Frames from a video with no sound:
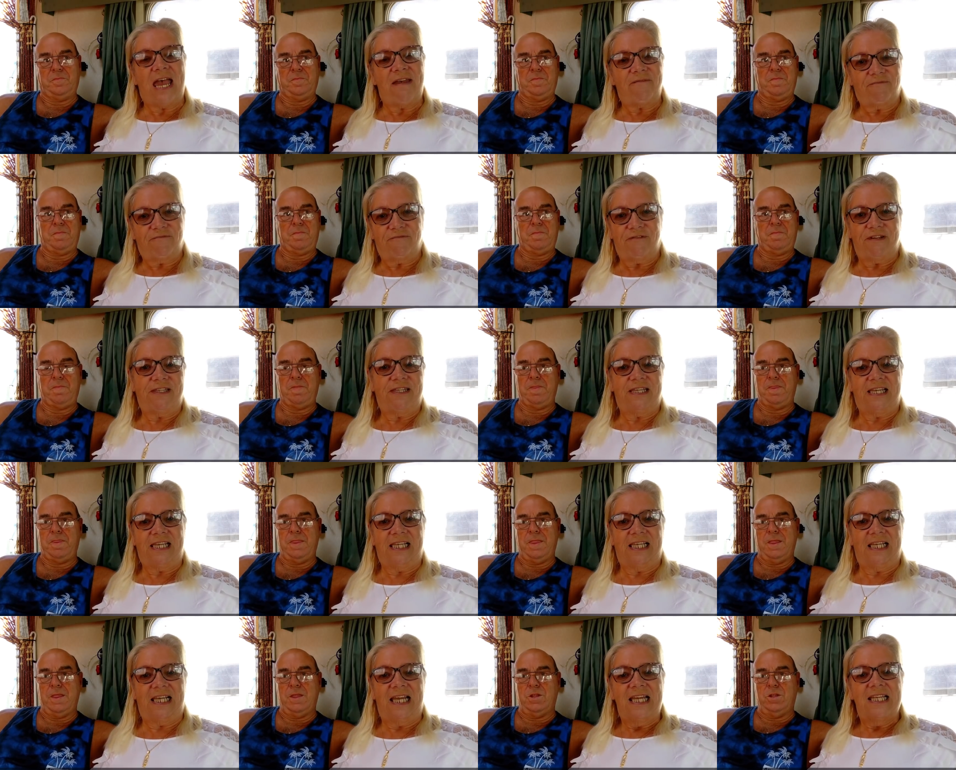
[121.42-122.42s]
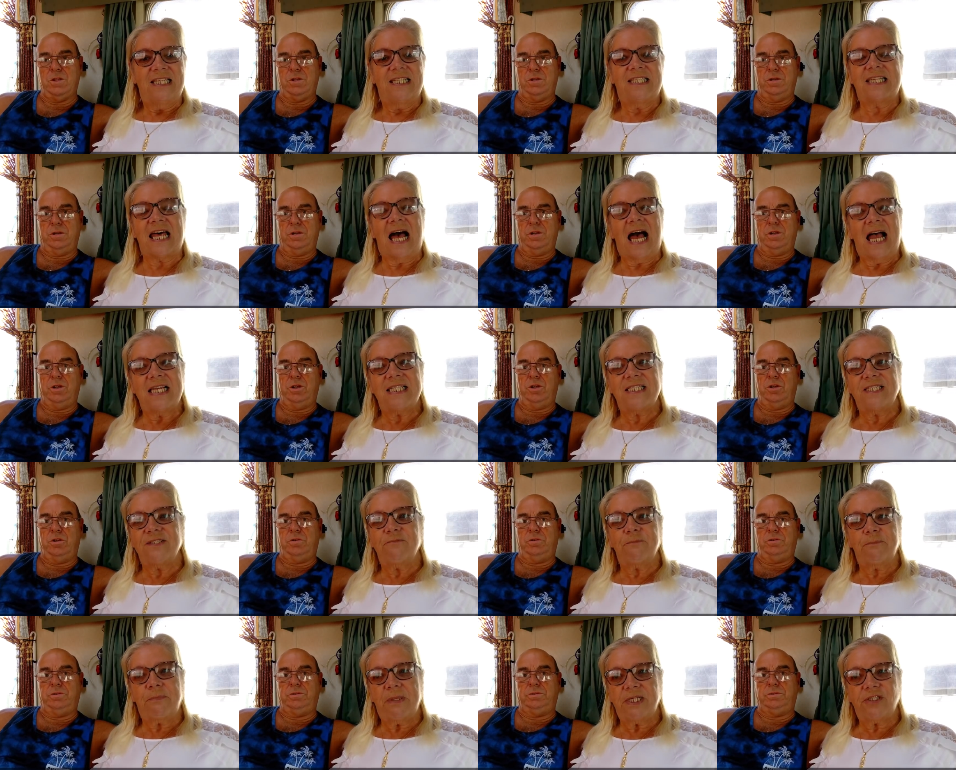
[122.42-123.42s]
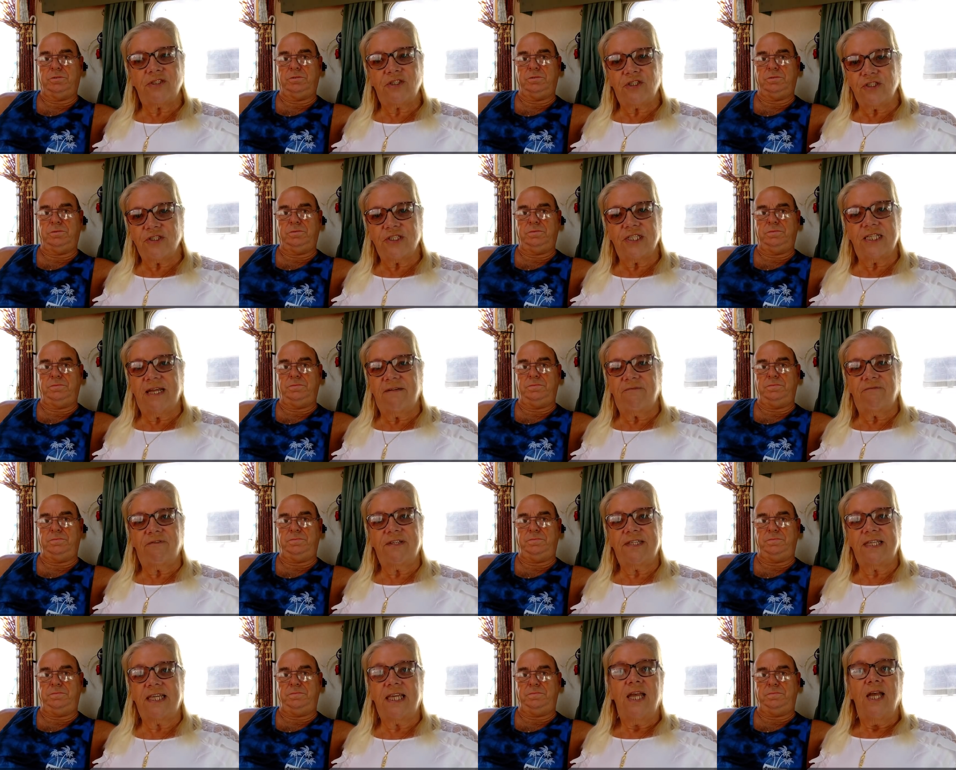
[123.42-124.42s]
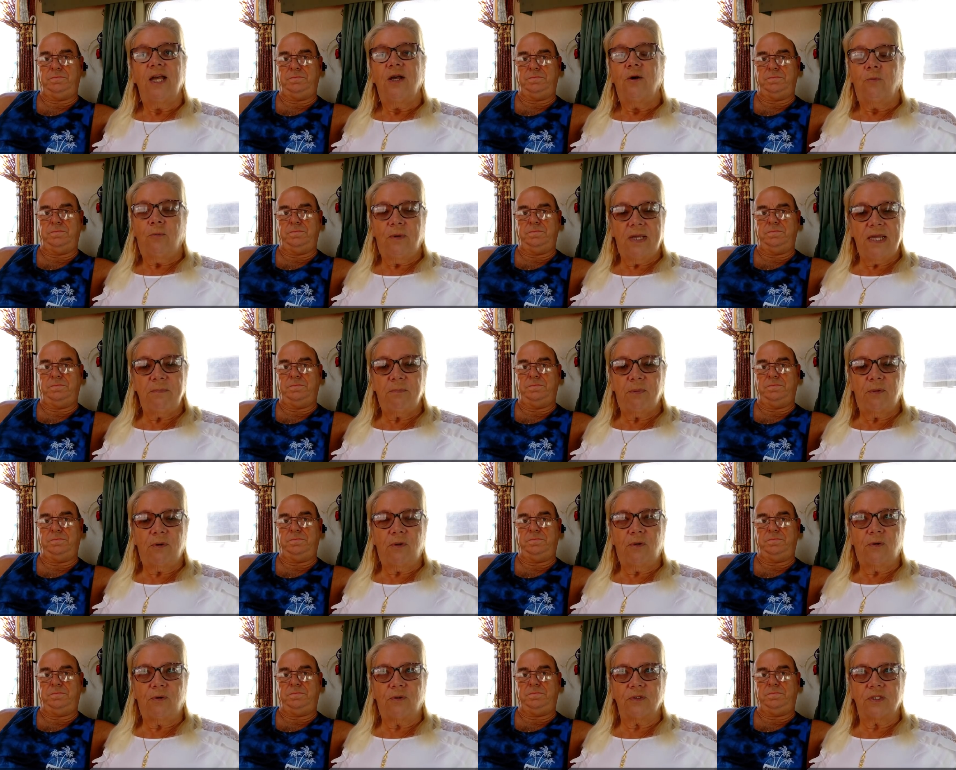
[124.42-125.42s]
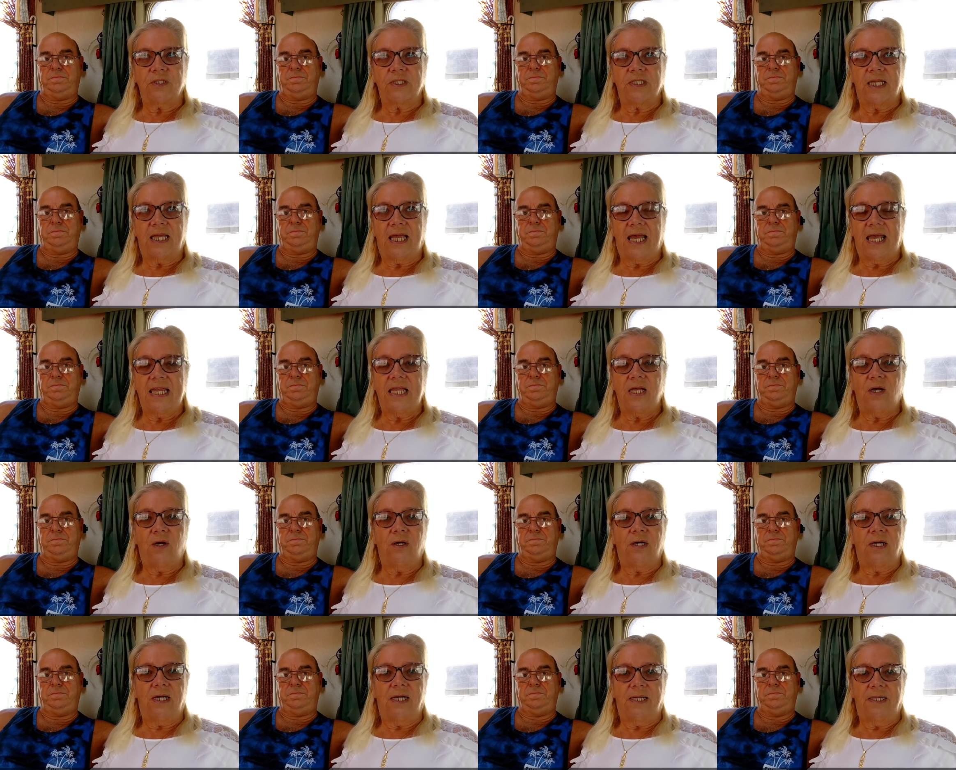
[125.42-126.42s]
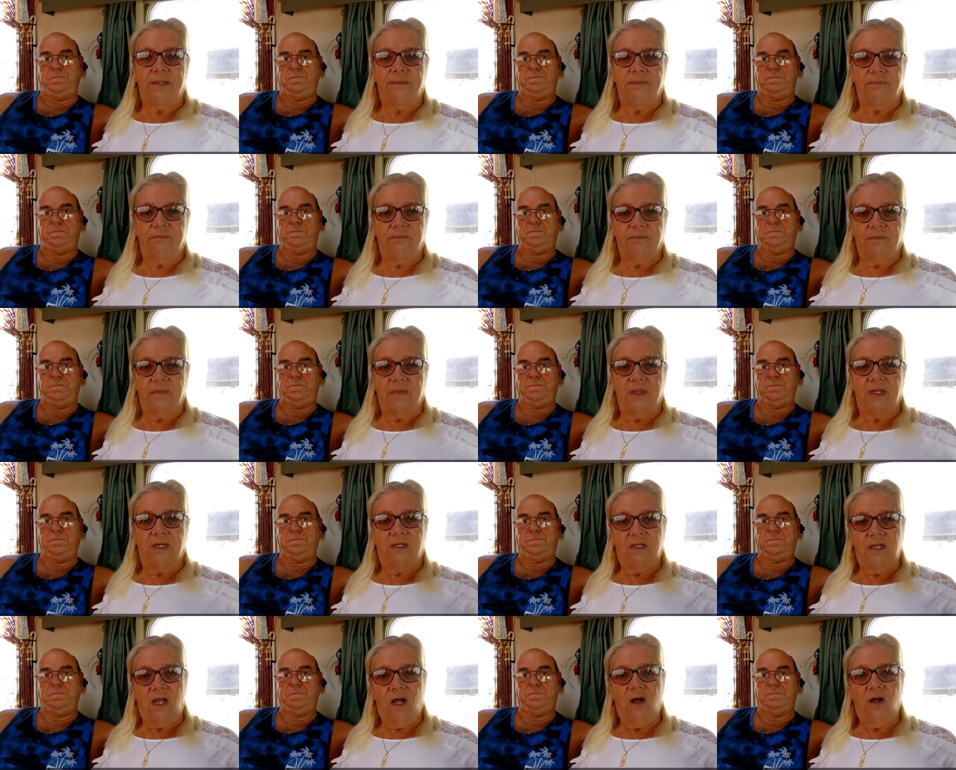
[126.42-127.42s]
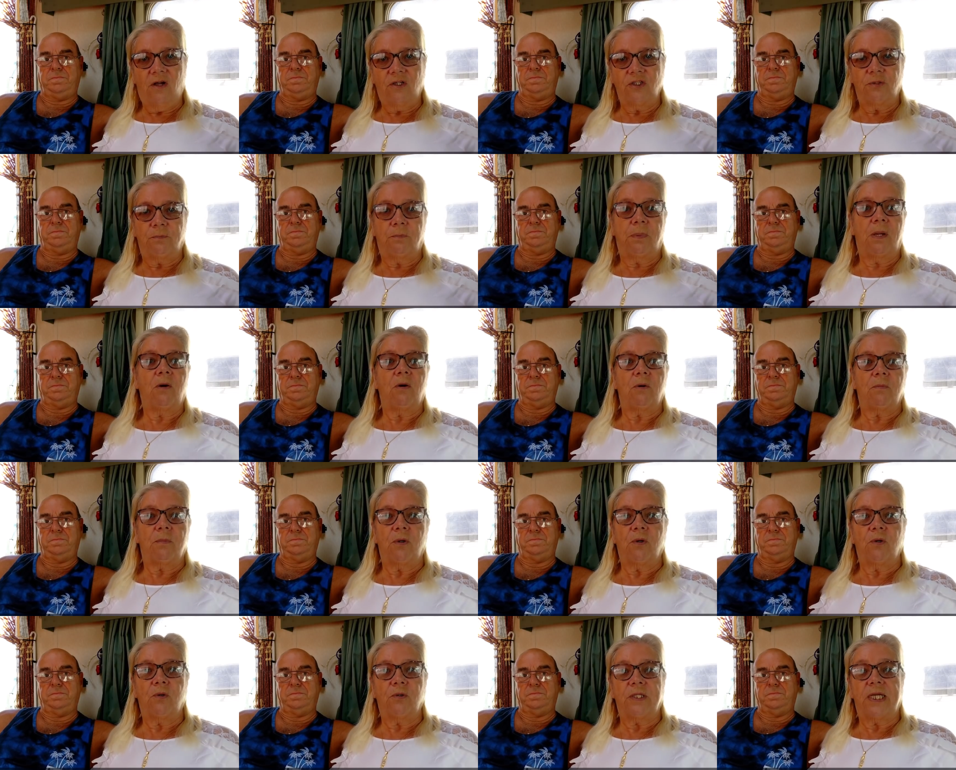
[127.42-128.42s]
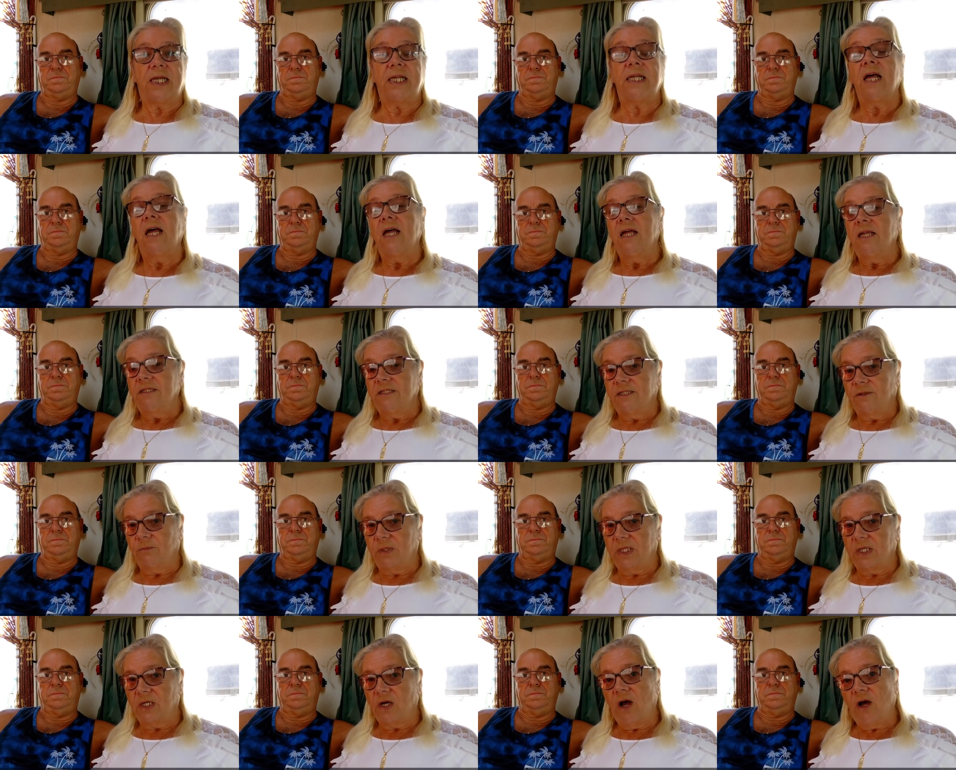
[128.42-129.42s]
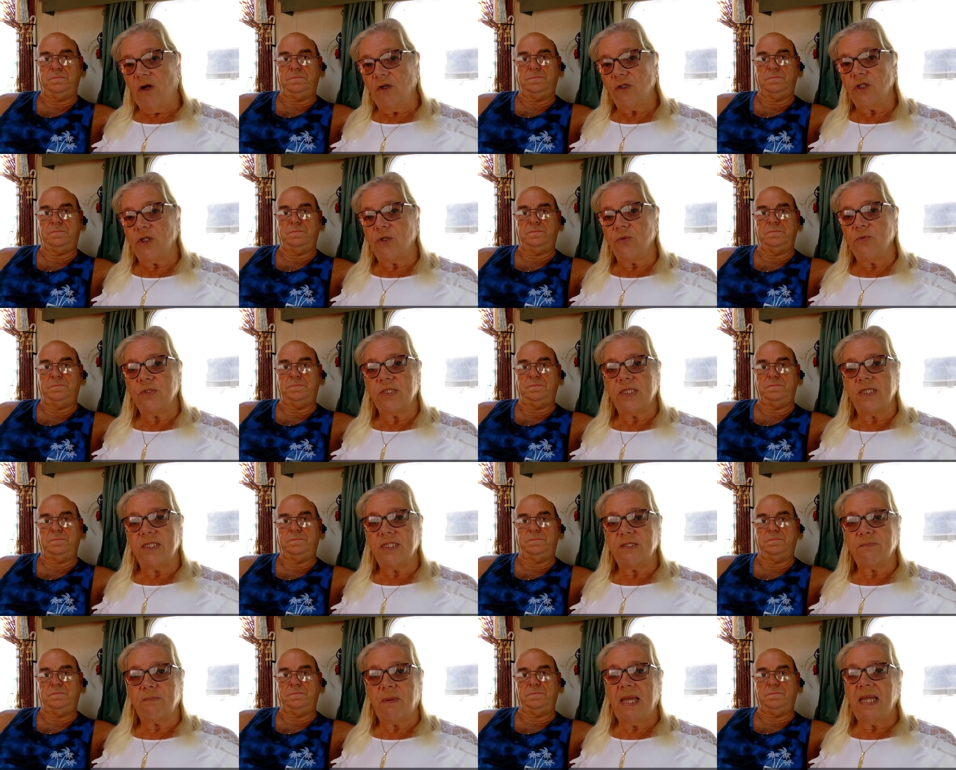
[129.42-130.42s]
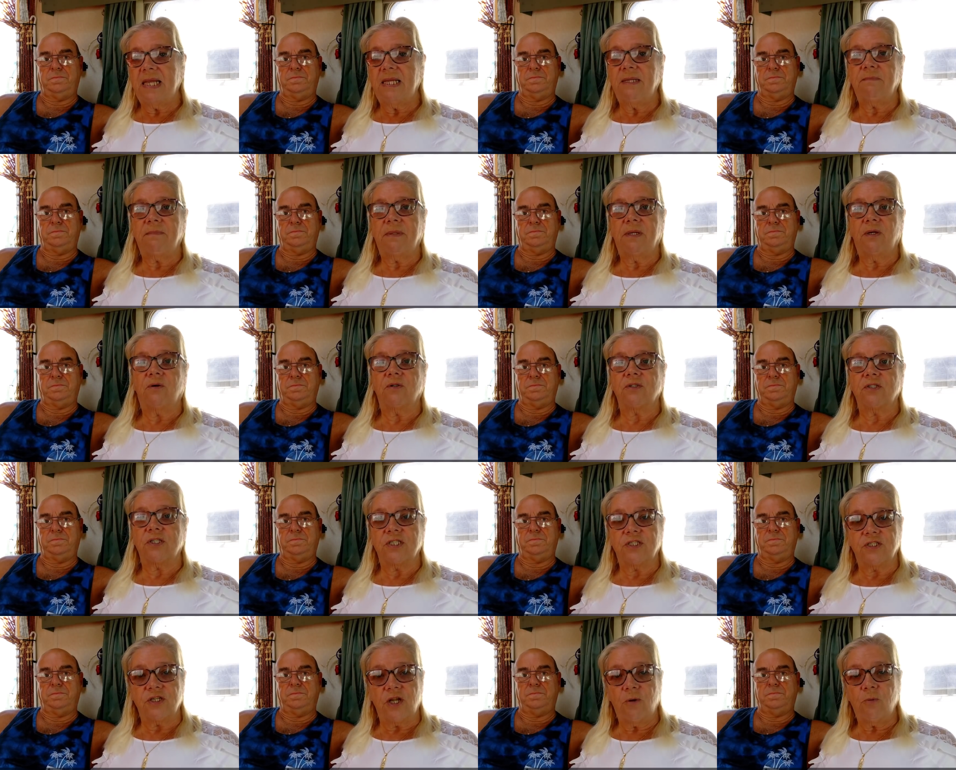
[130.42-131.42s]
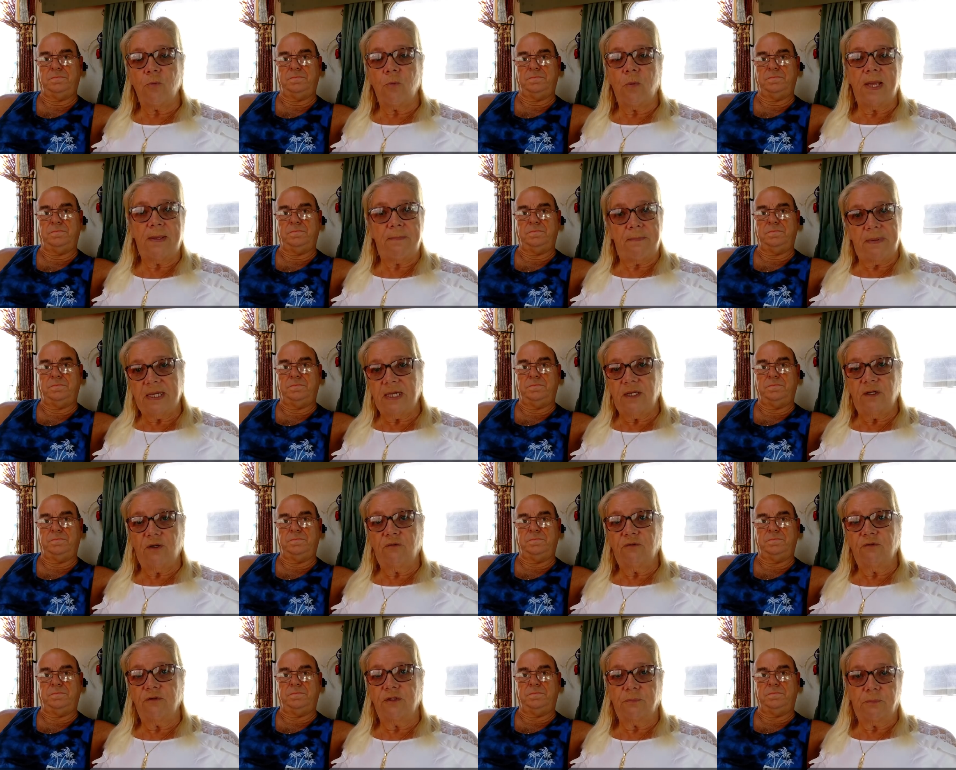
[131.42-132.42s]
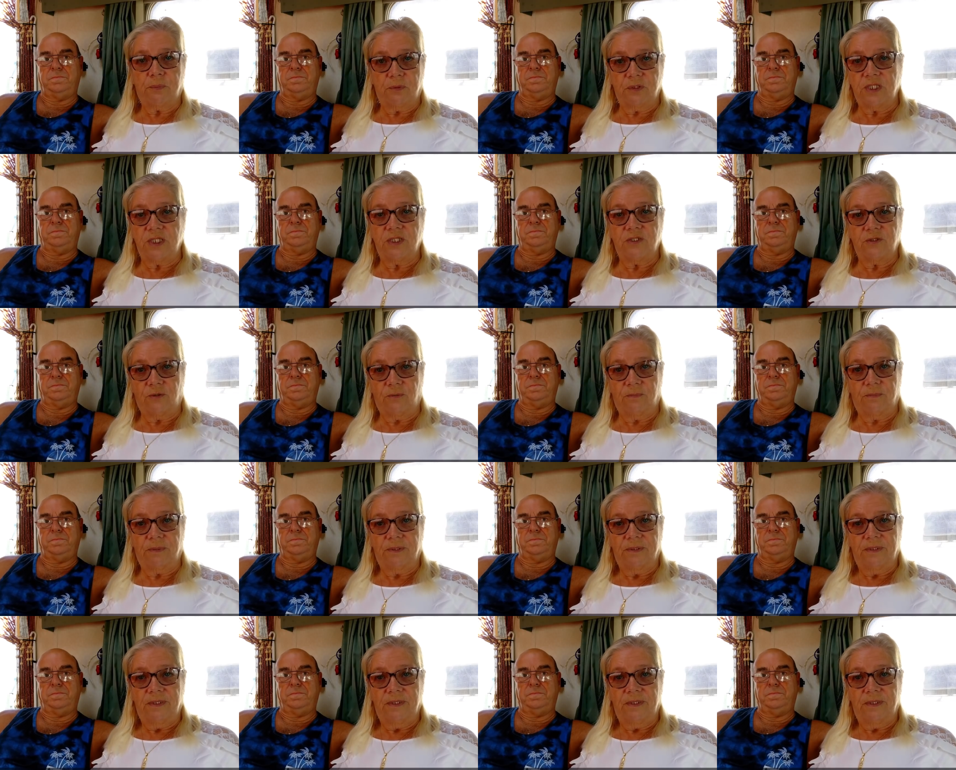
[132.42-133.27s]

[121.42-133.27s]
Speaker 1: everything, size of pictures and everything. We brought a um, large blow-up awning that we can't use in Spain because there's nowhere big enough to put it up.